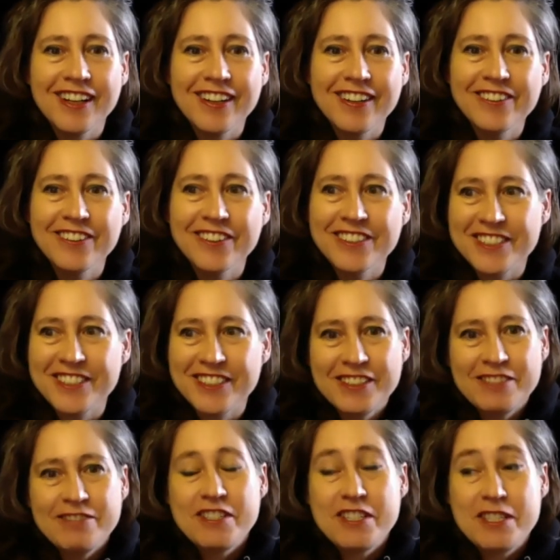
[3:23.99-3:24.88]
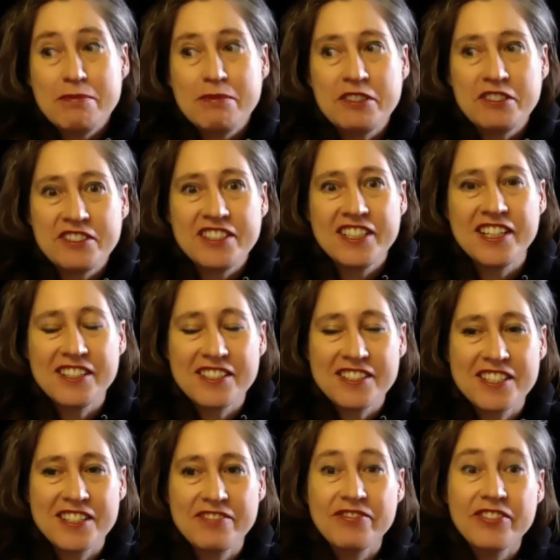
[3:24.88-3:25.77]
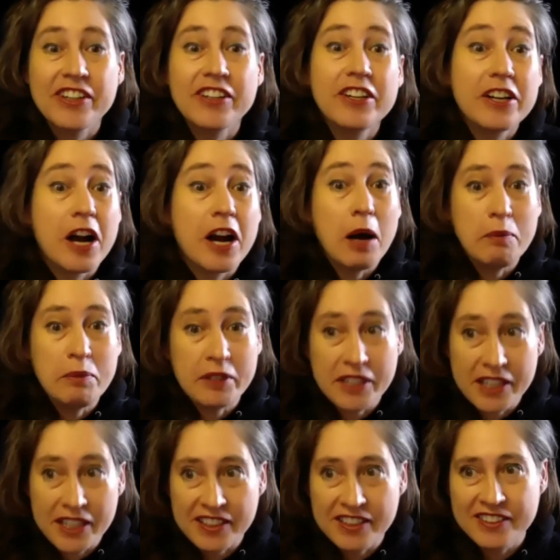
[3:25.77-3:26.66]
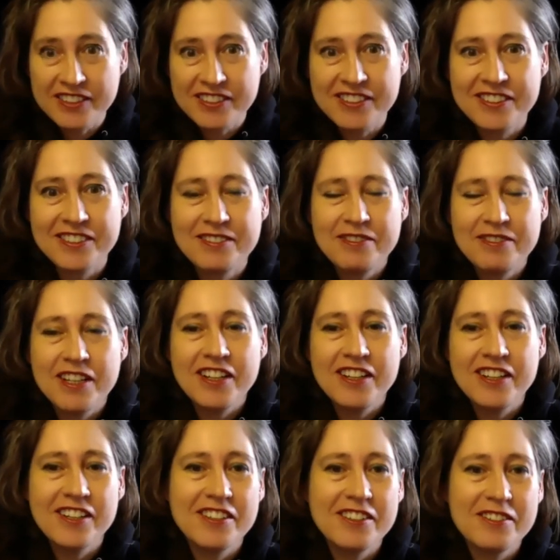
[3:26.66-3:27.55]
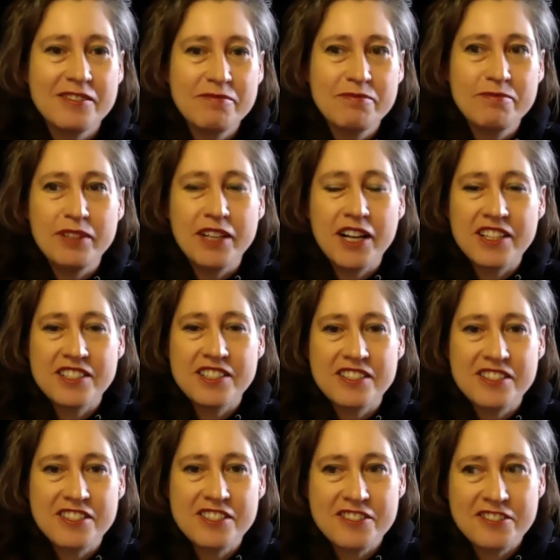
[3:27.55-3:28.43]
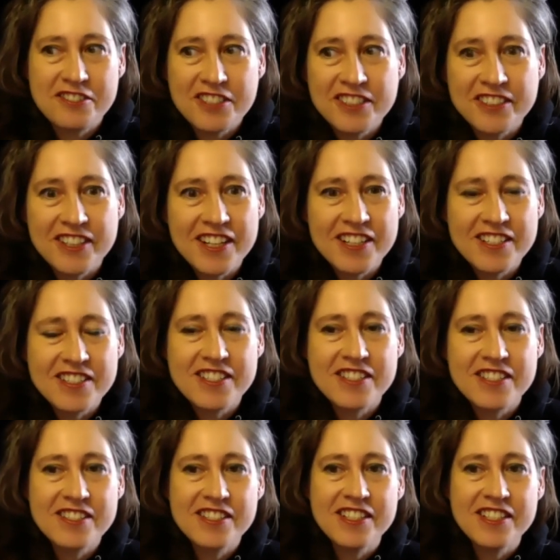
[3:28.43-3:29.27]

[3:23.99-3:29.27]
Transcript: who are dealing with similar things and very complicated plots and storylines.